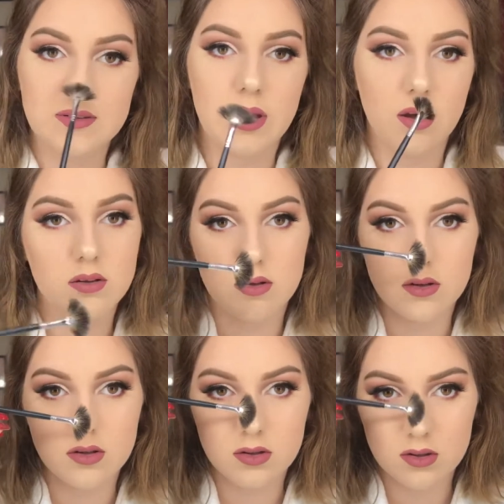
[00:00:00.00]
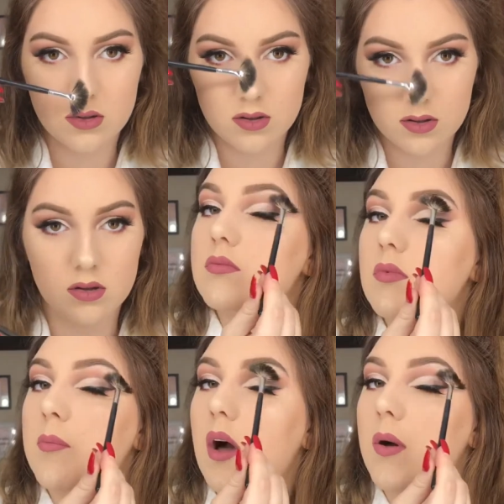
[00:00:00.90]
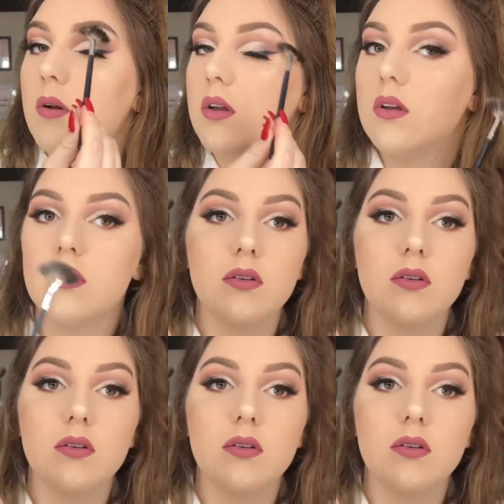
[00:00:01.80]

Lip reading: Well, my brow bone